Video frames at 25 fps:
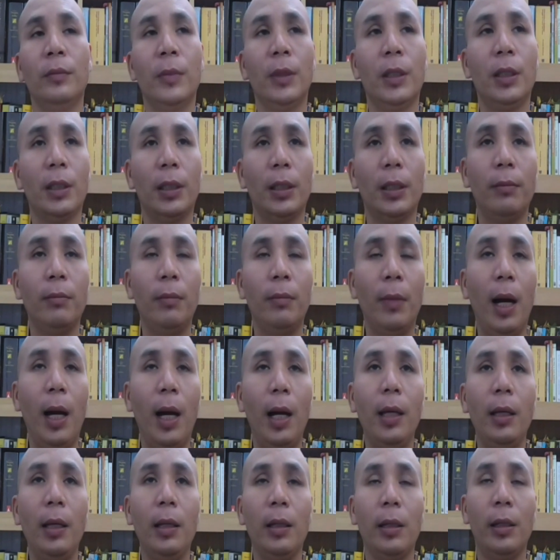The
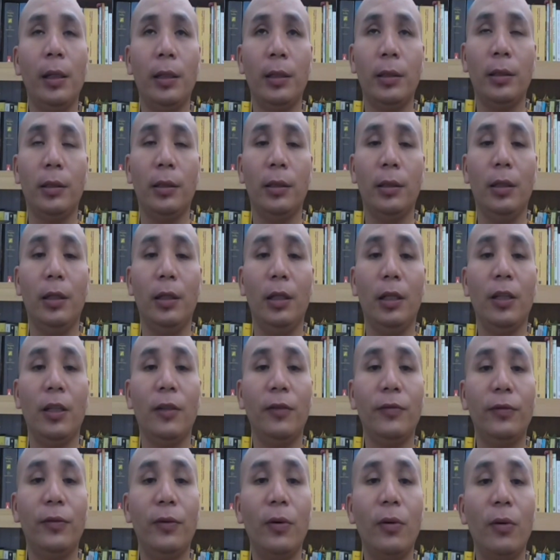mind is the
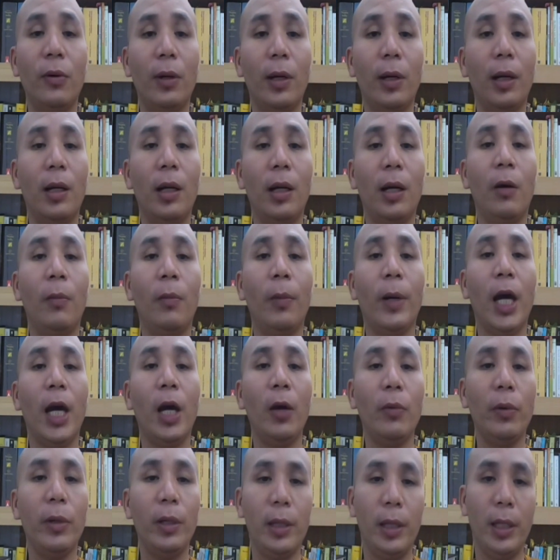forerunner of
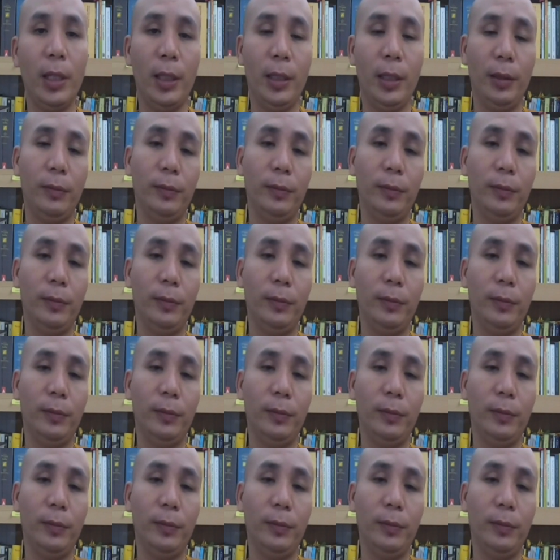everything.